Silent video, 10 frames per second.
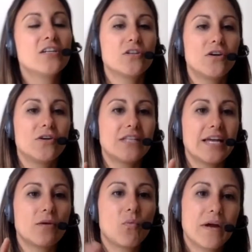You know,
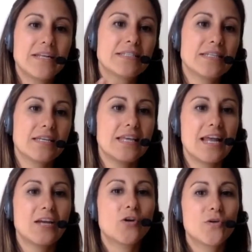like, what is it that
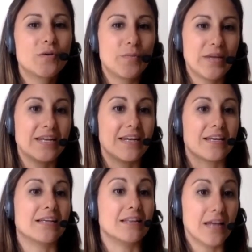I could be
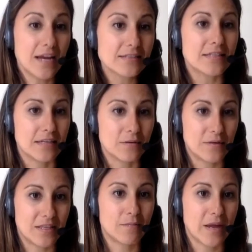neglecting
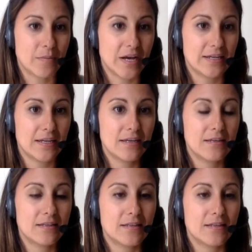within my body